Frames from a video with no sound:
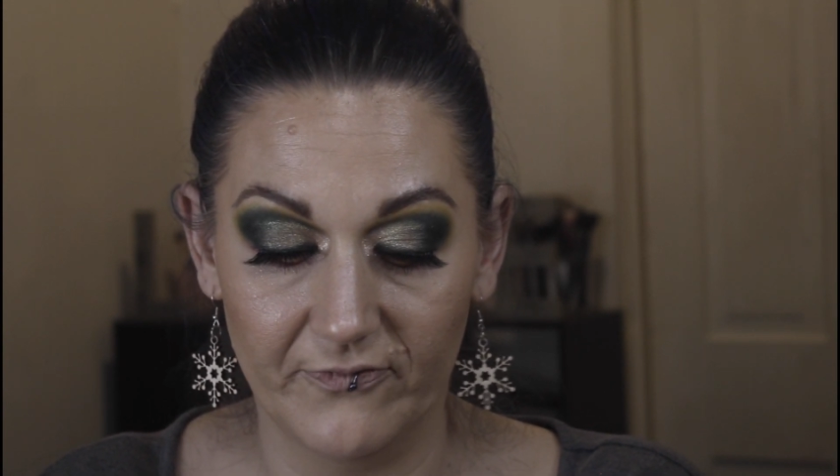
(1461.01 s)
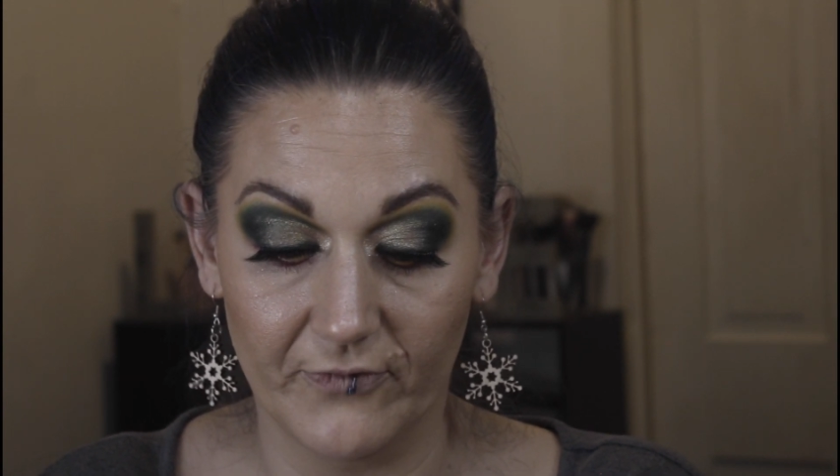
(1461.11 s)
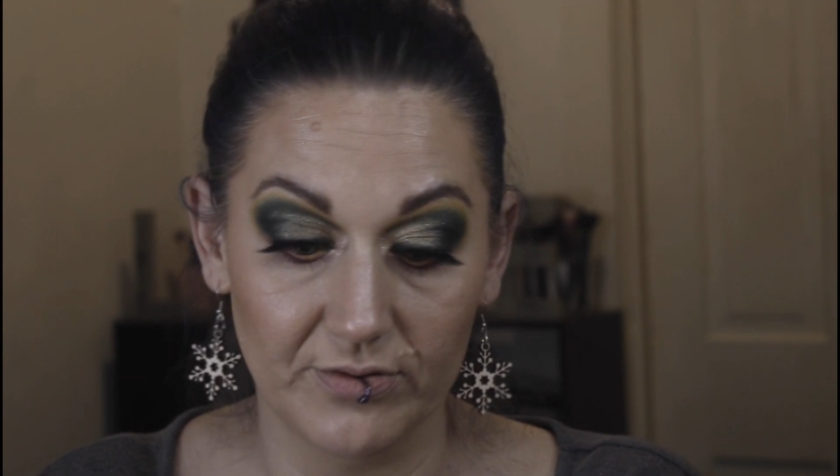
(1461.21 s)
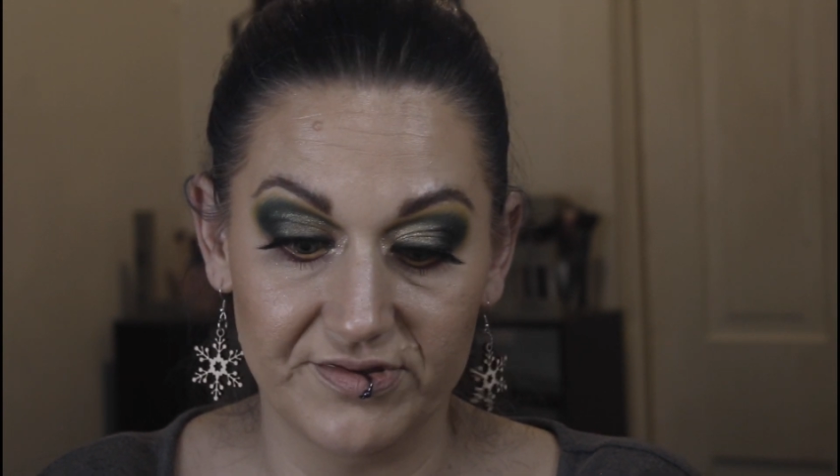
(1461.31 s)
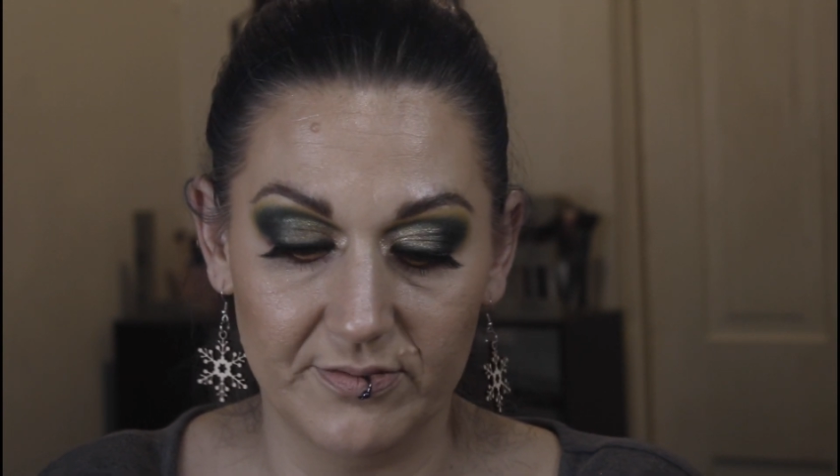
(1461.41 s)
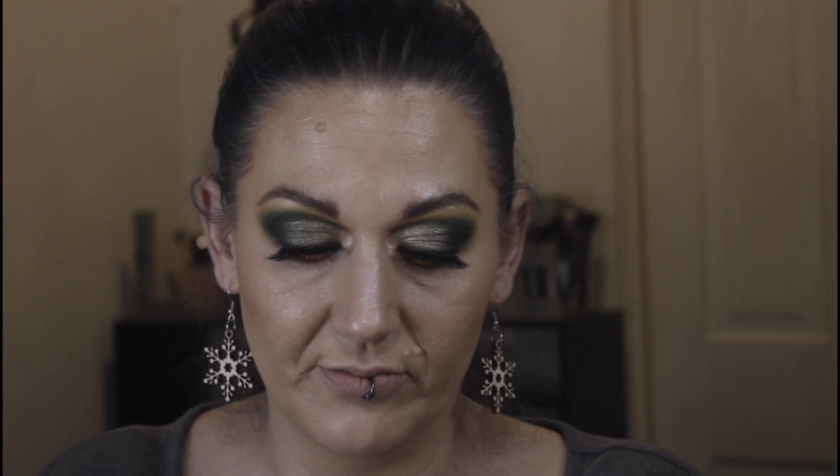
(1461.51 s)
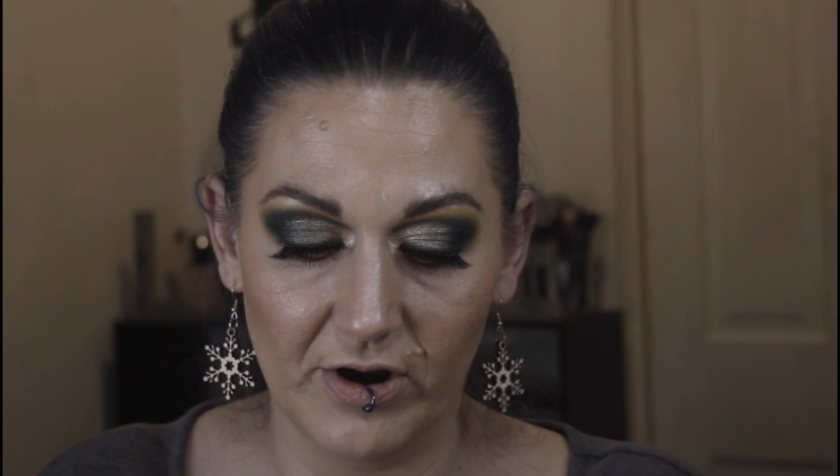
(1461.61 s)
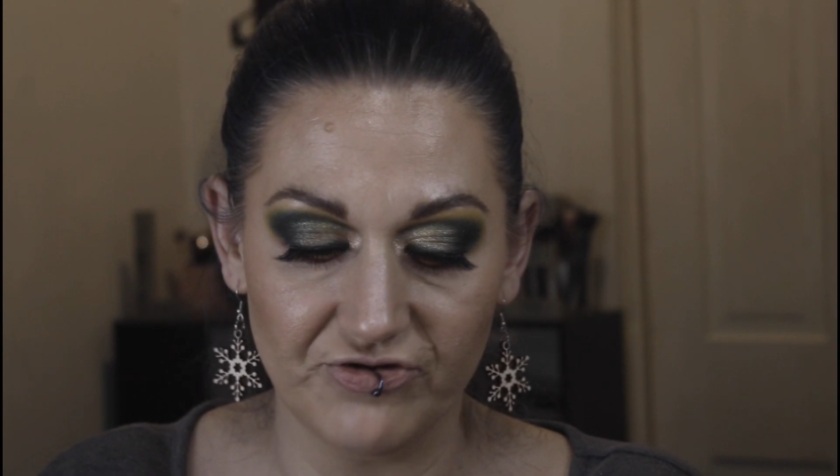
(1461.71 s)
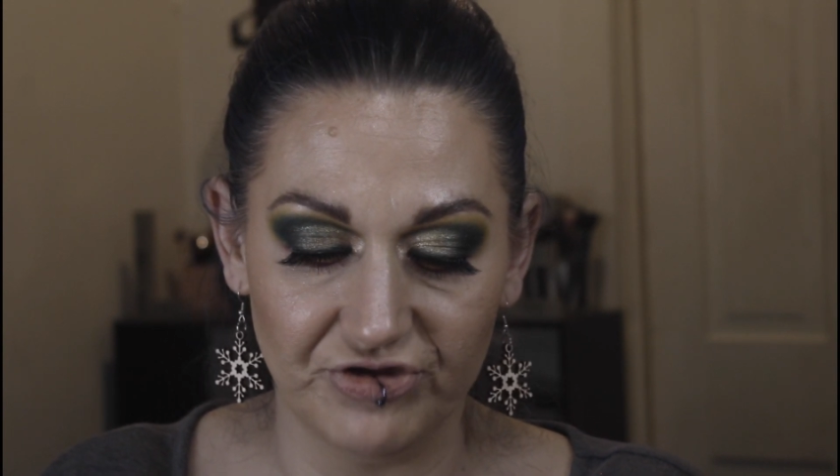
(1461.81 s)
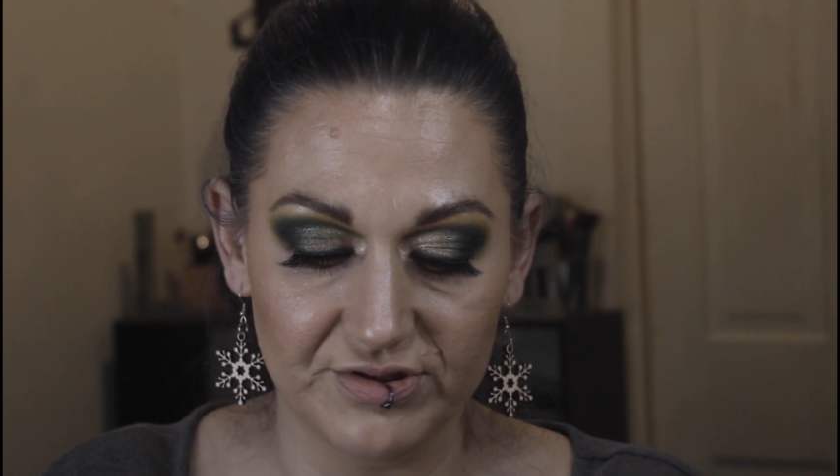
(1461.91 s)
a first
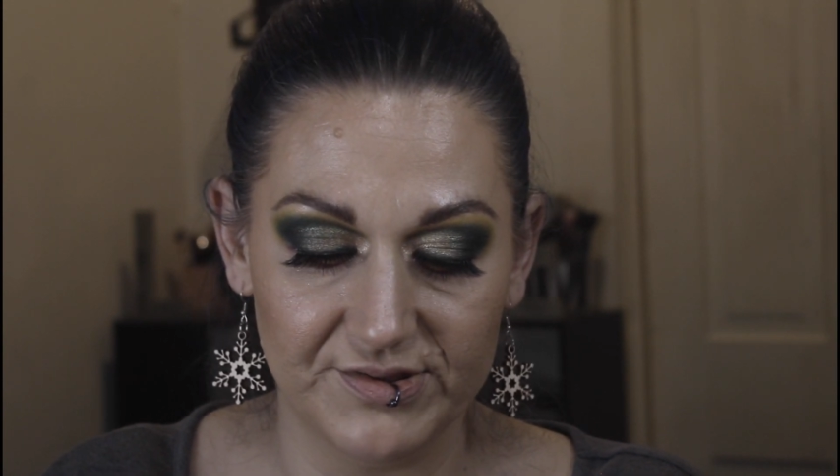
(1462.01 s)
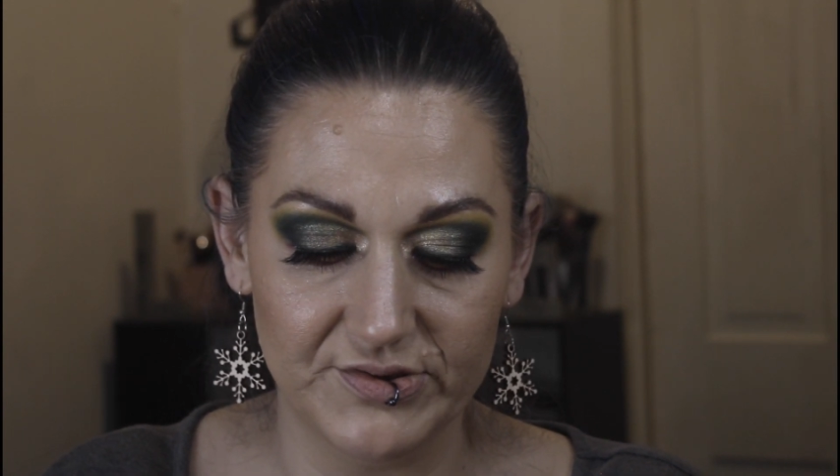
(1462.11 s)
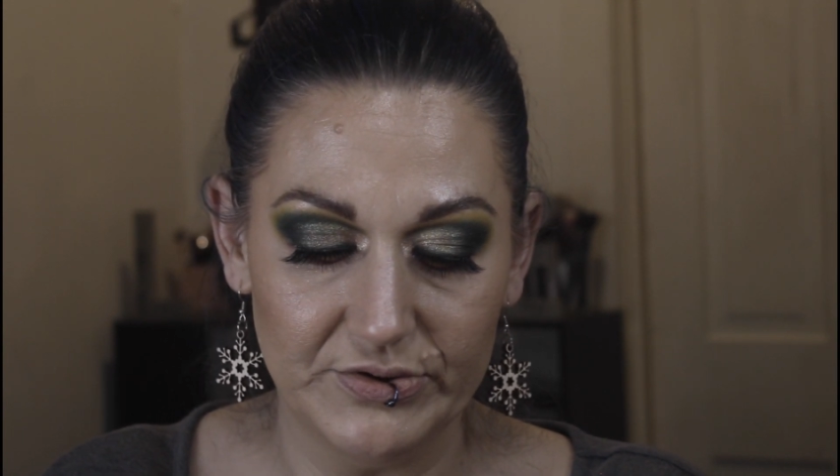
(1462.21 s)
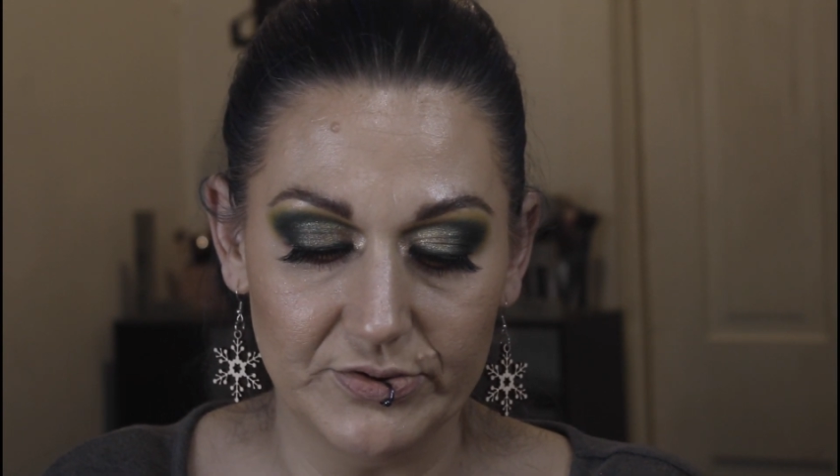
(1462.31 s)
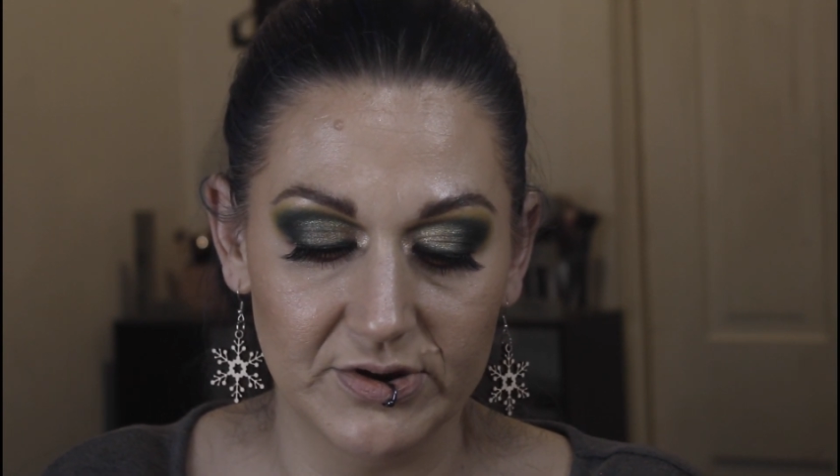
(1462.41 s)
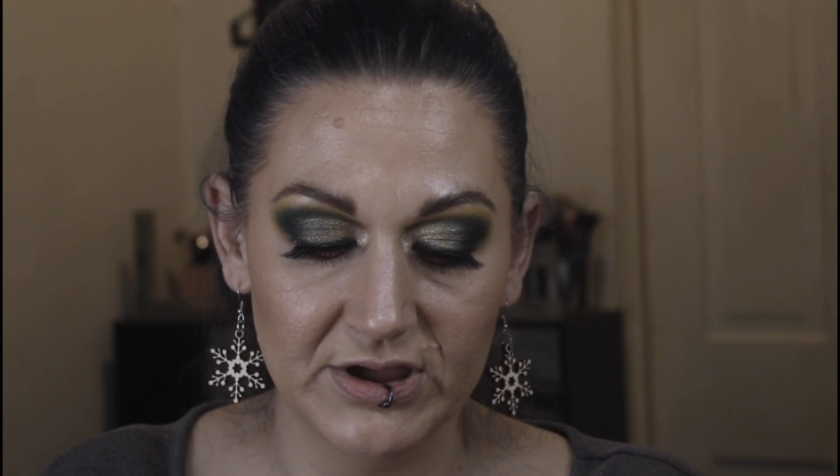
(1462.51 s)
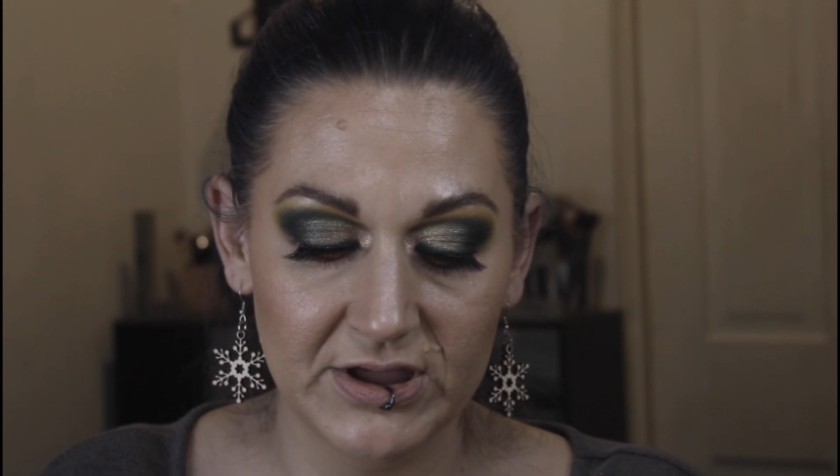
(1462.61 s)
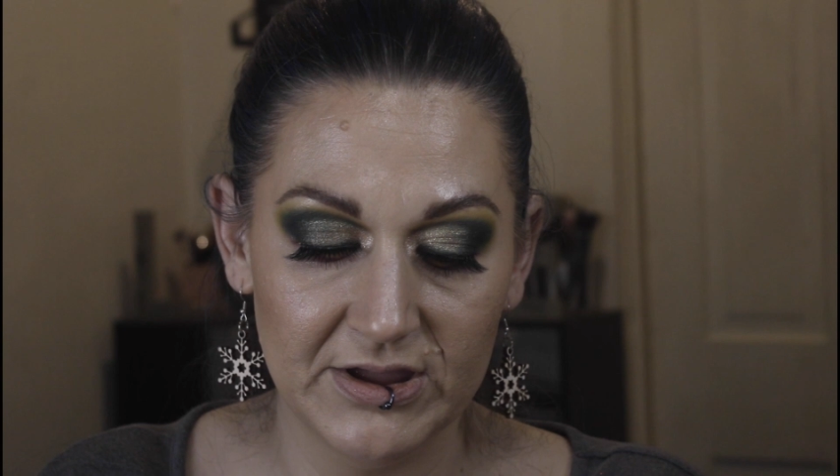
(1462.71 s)
impression too.